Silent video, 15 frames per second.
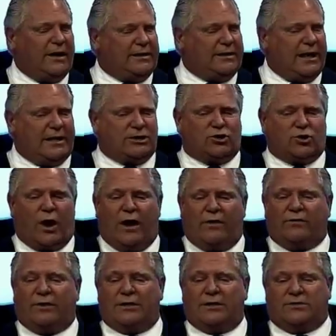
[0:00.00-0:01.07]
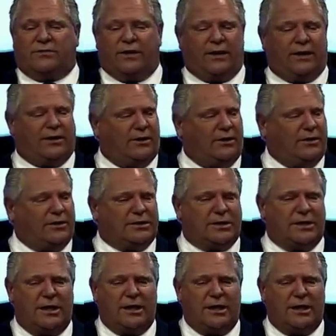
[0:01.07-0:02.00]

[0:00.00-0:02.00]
test driverless vehicles,